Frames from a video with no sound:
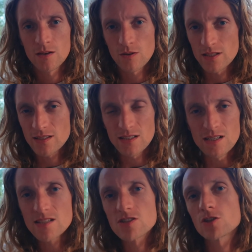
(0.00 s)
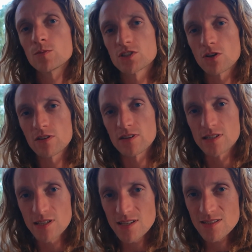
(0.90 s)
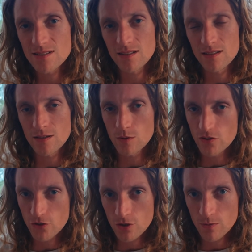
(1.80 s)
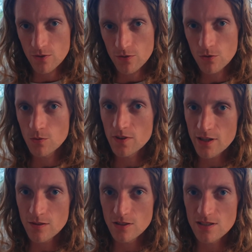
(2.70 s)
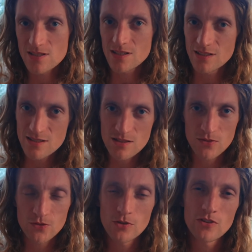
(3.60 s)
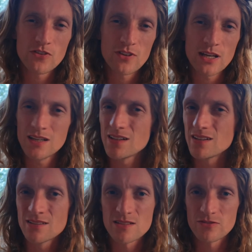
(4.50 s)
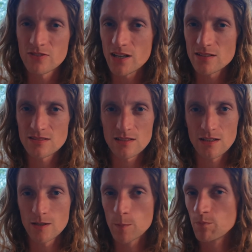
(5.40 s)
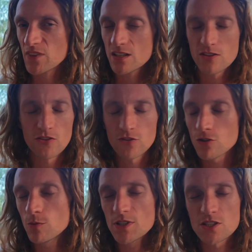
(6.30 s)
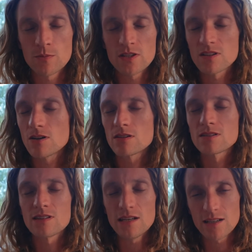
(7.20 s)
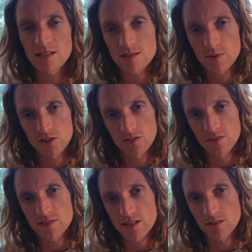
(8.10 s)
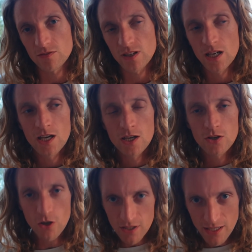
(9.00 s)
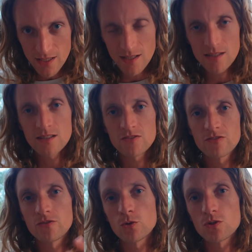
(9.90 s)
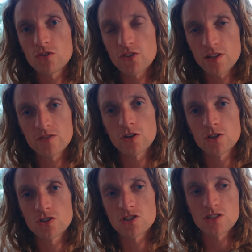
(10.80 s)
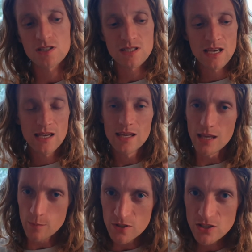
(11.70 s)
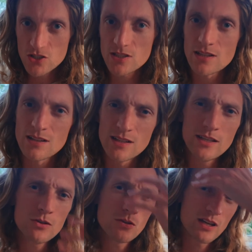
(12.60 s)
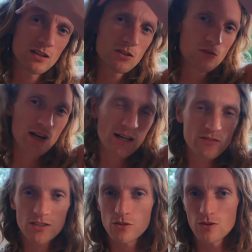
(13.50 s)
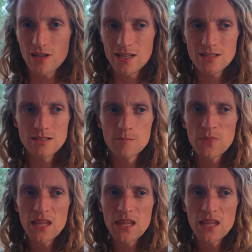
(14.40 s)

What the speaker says: right? There is so much authenticity that wants to come through with Aries. It is the first sign, and it's a fire sign. It's so much about the authentic expression of the self. Not yet in that full self-conscious image that Leo can craft and create,